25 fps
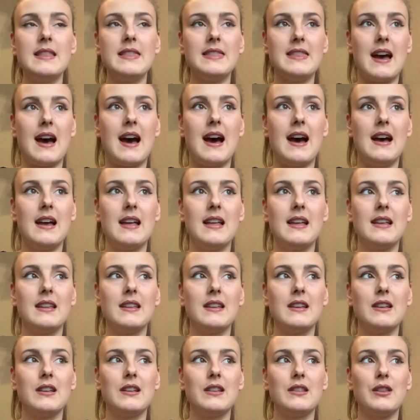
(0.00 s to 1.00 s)
that
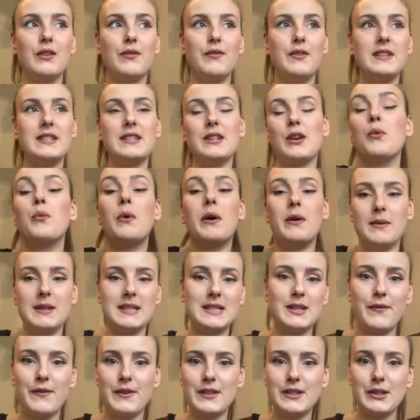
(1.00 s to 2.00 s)
the physical well
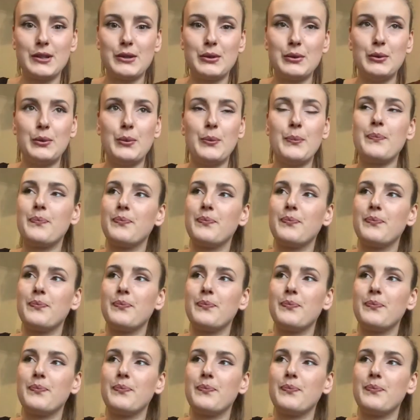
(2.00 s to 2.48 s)
it's a physical